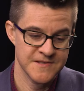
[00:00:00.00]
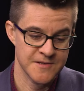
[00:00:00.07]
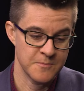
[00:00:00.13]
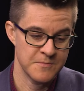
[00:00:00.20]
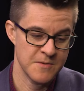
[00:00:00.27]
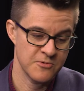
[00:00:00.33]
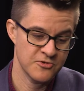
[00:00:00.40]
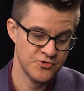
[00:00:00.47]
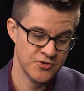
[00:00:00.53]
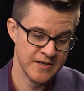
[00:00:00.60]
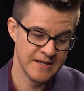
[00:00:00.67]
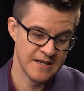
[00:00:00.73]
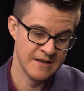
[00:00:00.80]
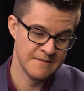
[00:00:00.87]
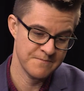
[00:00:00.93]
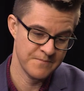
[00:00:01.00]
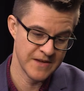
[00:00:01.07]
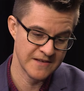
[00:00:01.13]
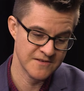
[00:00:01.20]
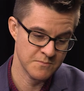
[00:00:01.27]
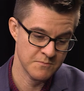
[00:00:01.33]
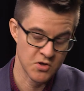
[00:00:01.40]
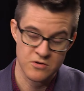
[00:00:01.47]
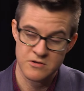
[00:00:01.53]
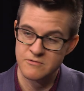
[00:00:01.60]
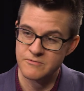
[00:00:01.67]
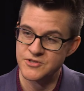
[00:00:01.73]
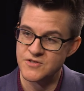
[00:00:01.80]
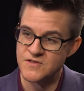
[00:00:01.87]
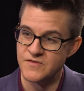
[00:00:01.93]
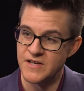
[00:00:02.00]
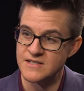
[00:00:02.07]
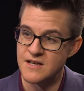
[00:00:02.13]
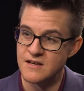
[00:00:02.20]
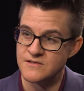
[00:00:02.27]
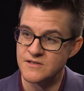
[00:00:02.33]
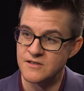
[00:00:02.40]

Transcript: Some people drink it as milk, which is fantastic.